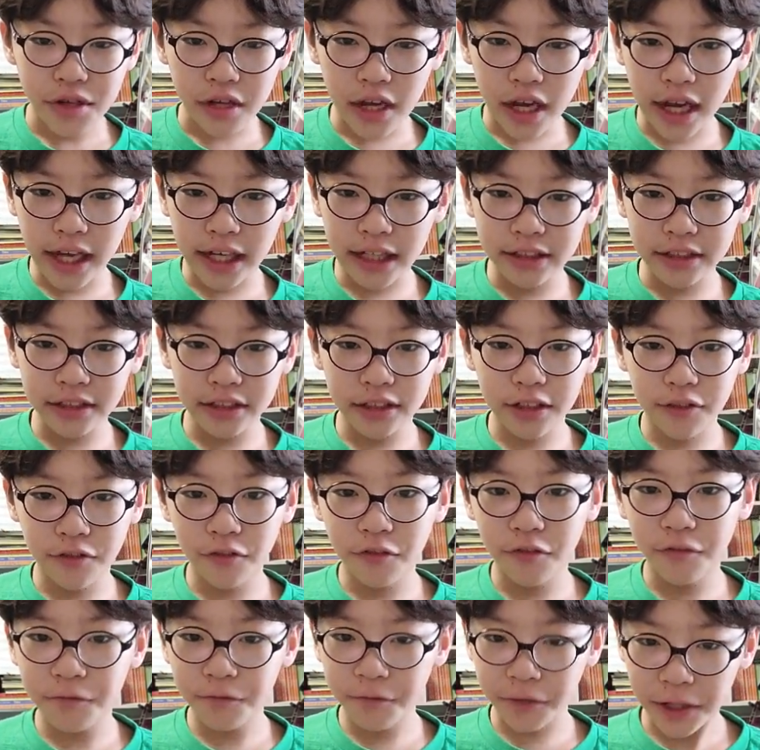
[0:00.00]
as the
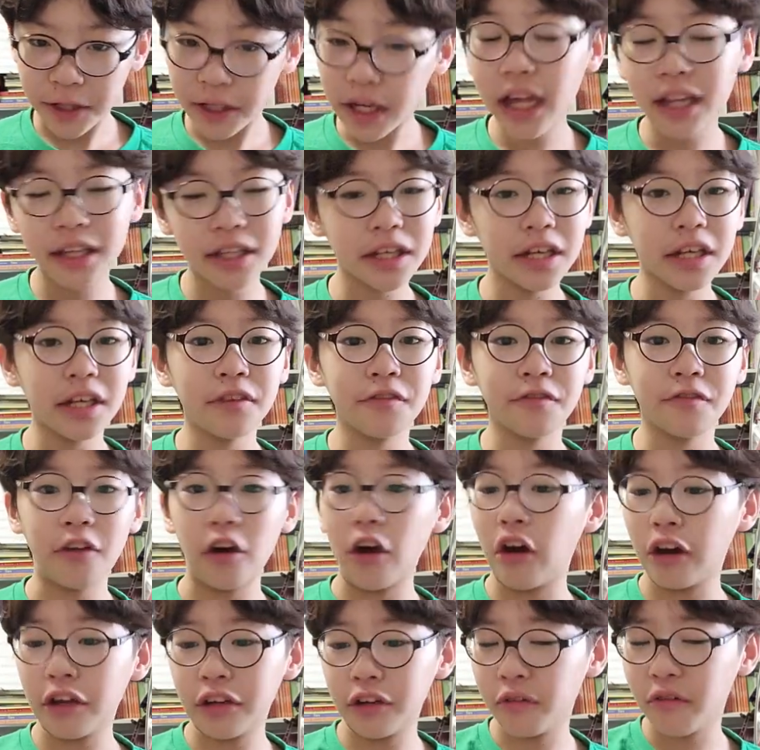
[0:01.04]
finale
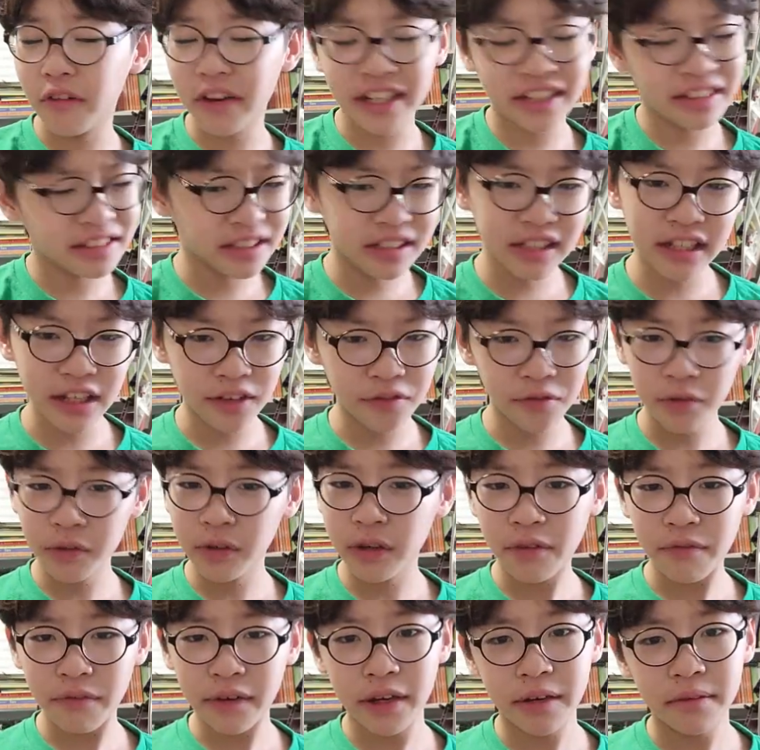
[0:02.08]
for the Ways to Live
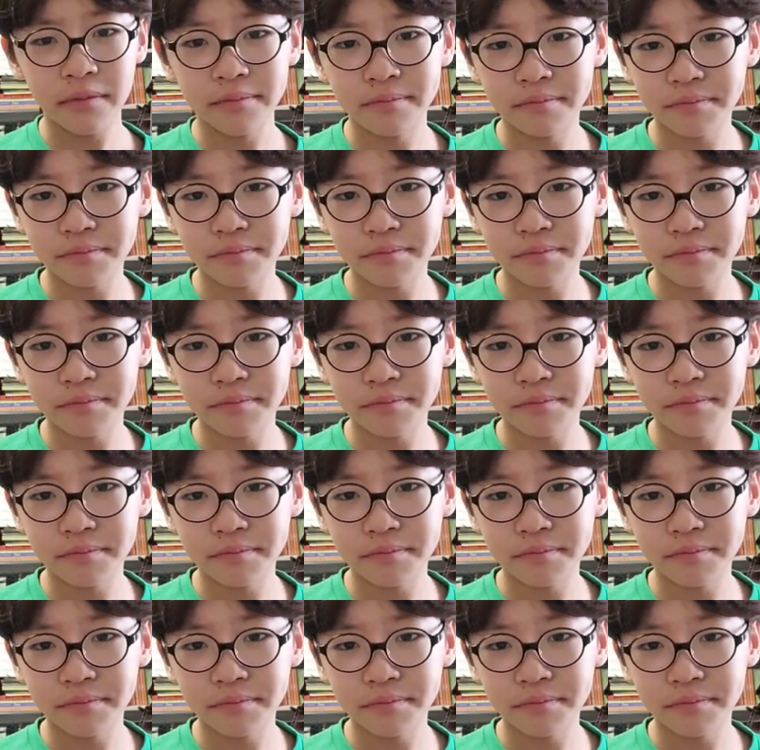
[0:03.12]
Forever.